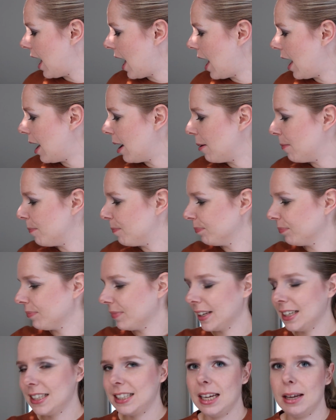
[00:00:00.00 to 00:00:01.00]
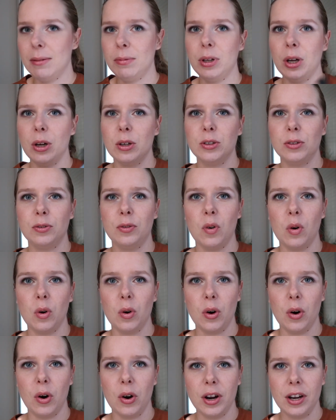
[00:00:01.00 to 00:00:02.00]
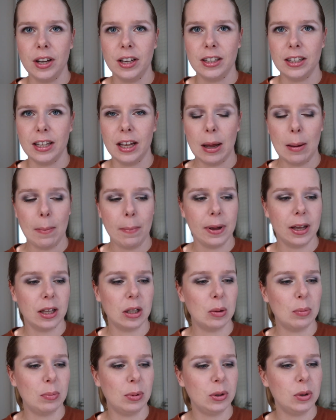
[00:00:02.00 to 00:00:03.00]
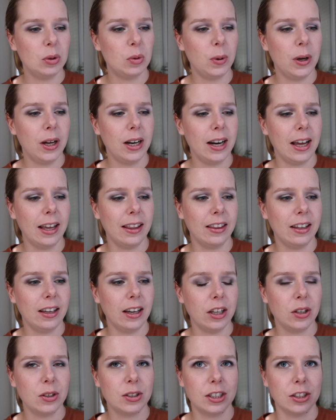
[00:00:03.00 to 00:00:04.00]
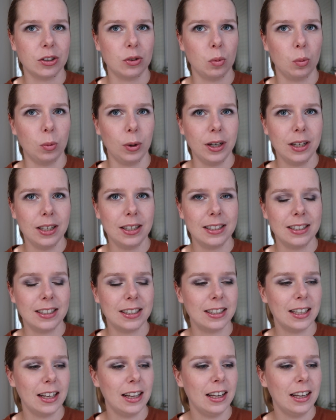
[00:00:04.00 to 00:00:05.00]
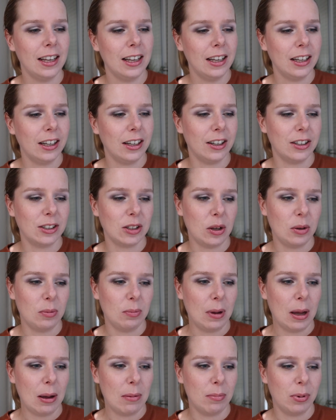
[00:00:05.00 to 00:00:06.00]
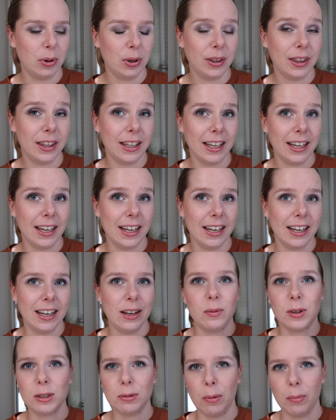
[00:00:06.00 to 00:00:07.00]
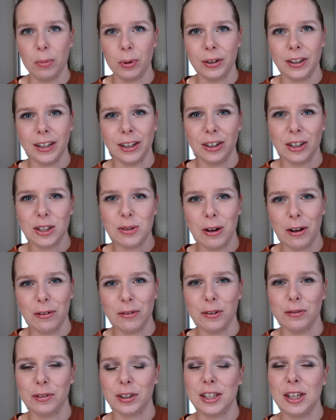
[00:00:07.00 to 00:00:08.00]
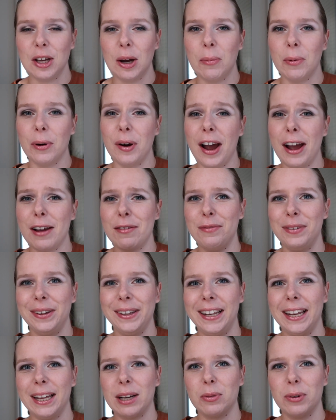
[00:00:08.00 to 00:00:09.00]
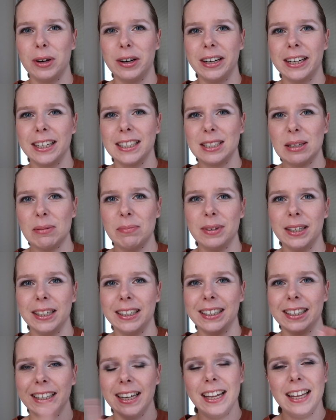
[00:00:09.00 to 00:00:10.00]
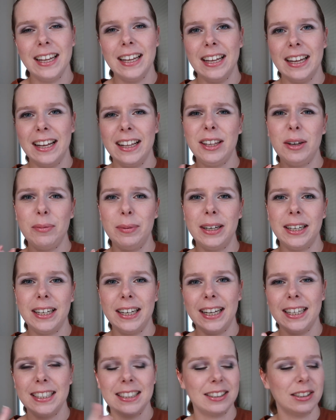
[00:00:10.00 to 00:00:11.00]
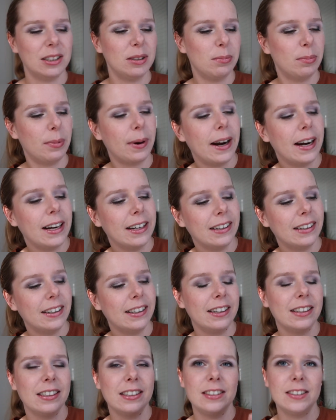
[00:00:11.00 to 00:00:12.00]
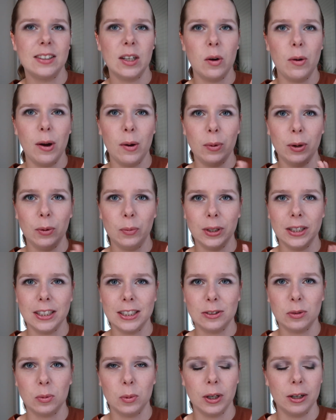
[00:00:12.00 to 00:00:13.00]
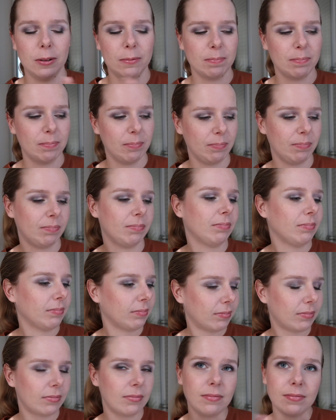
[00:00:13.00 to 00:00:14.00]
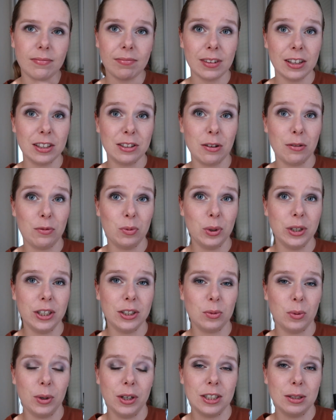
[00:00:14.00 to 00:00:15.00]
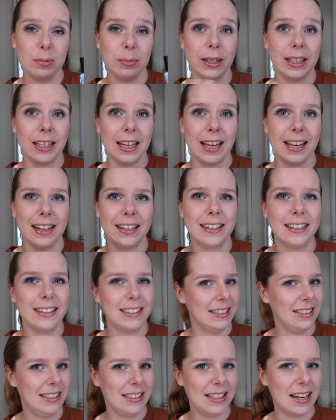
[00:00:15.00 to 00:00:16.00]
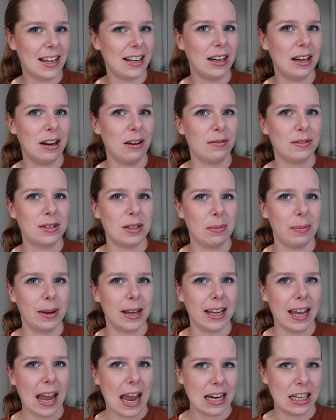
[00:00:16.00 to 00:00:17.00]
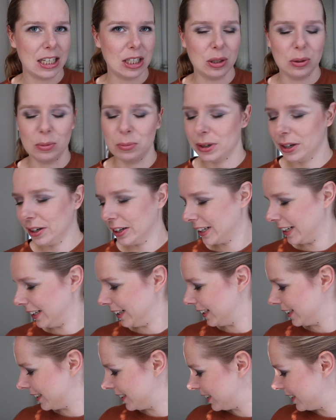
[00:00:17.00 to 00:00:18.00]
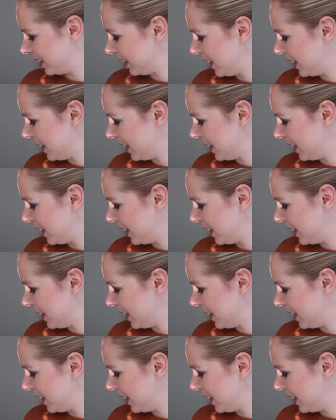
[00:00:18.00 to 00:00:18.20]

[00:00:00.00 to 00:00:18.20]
Um, same goes for the pale blue one. I think I used this once because on my birthday, it was my birthday on the 12th of October, I felt like wearing something a little bit nicer, brighter, so I went with this one. So I've worn this once, but again, not enough to make any new markings.